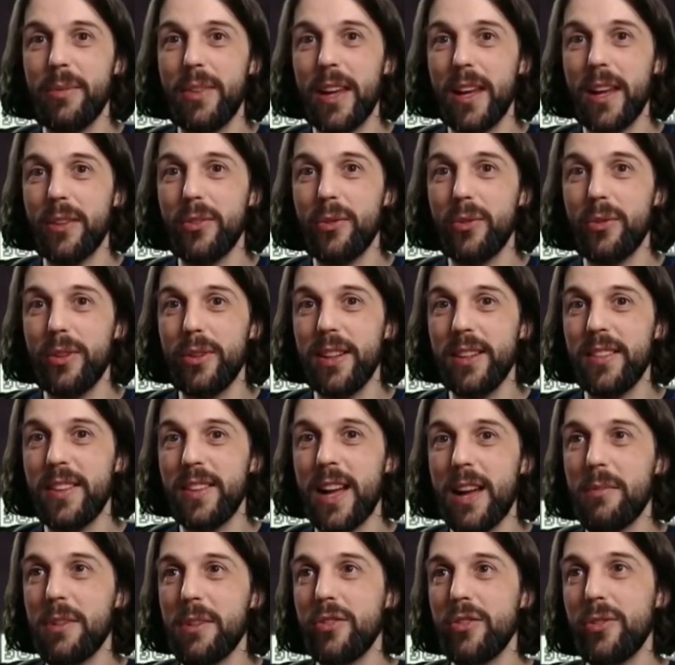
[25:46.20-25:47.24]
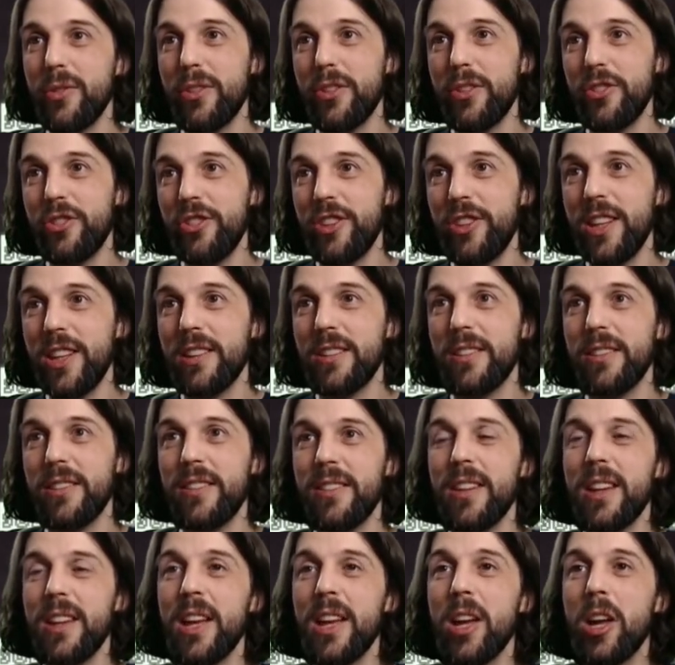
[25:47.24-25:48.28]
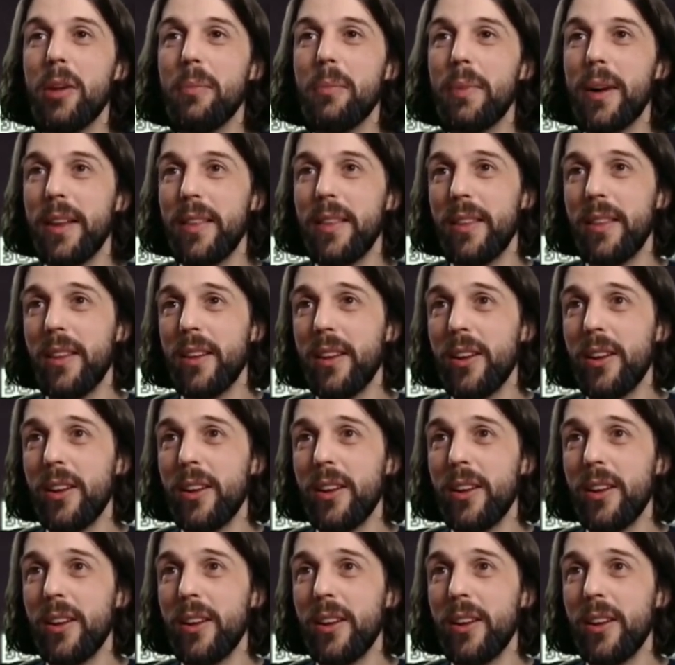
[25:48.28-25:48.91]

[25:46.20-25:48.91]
They are doing damage to the shields, but